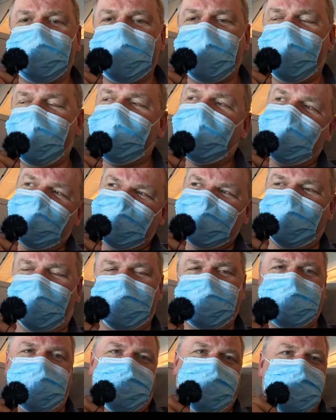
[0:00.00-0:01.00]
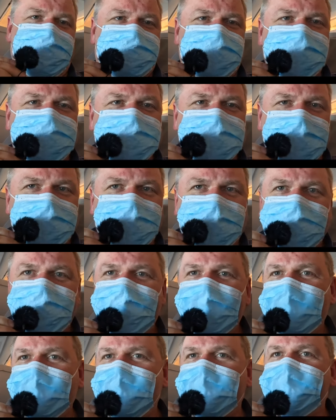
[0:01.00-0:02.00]
tell you, well, it's not so interesting, but
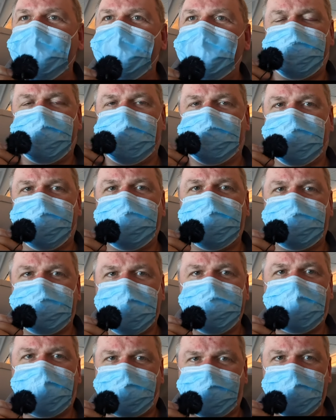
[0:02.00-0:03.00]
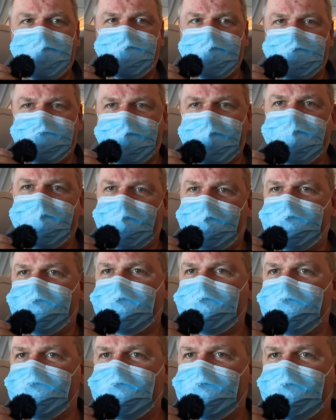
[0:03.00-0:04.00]
so if you've seen my previous
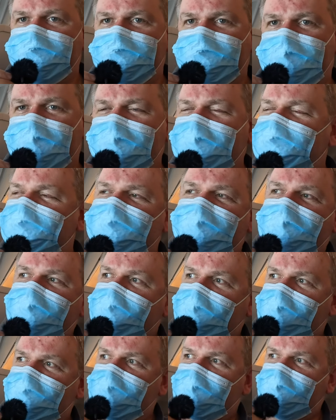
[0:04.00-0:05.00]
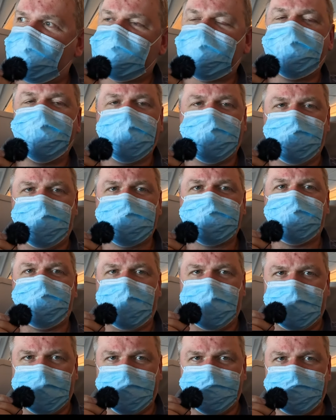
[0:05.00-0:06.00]
videos, I keep saying that, I assume that most of
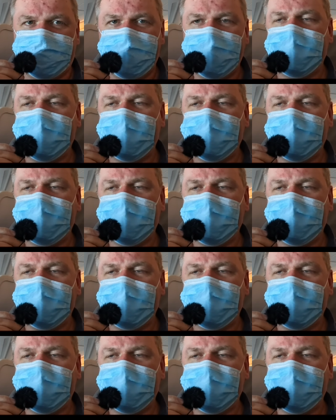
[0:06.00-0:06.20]
you have,